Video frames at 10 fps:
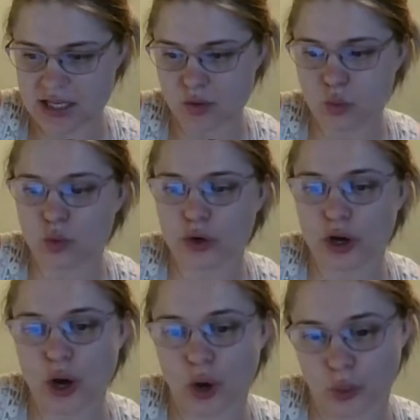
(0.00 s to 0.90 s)
taking
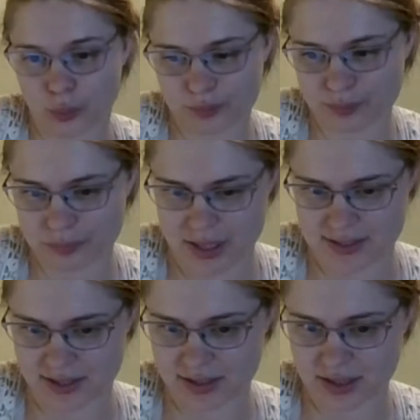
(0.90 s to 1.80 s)
work home,
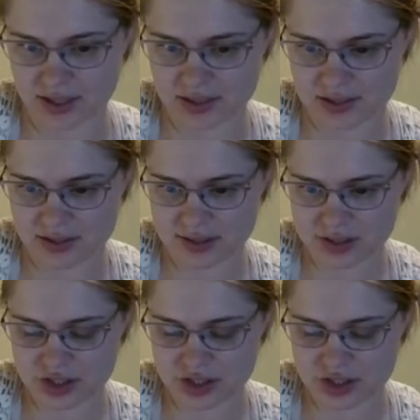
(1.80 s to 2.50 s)
basically.